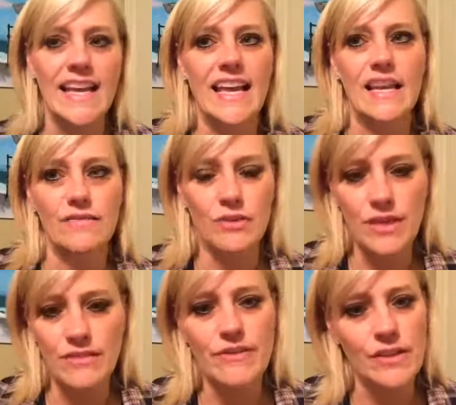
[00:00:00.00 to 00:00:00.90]
And if you
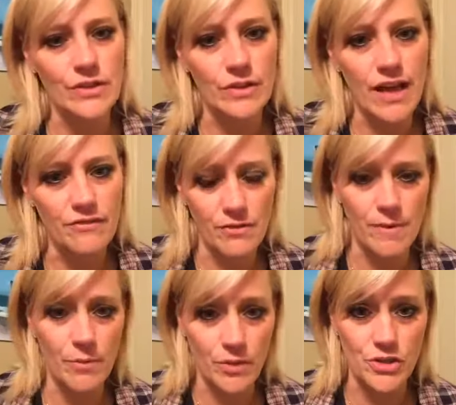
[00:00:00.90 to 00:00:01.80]
keep filling your life with
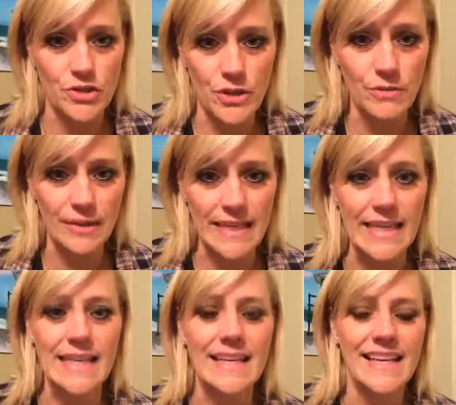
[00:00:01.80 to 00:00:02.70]
people that you don't
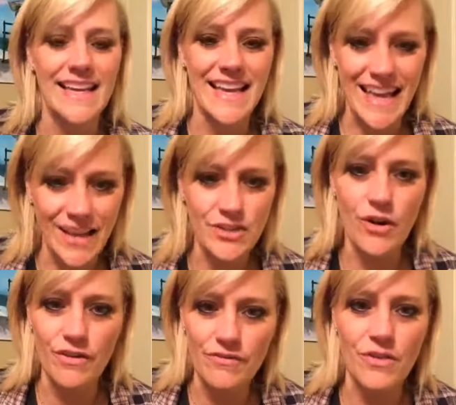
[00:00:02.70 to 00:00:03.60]
need, it's
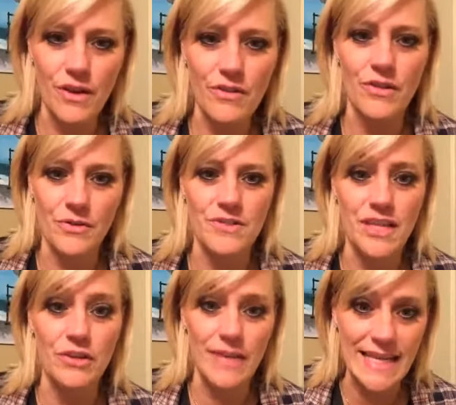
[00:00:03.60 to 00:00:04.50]
hard for those that
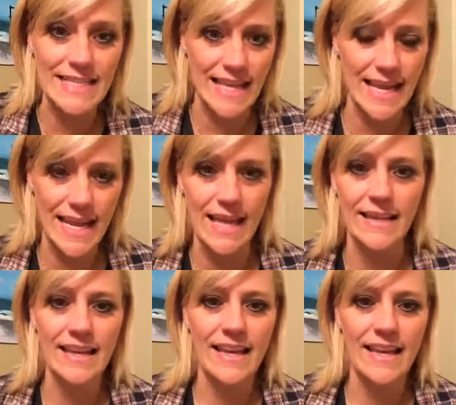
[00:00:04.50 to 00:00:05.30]
you need to get in.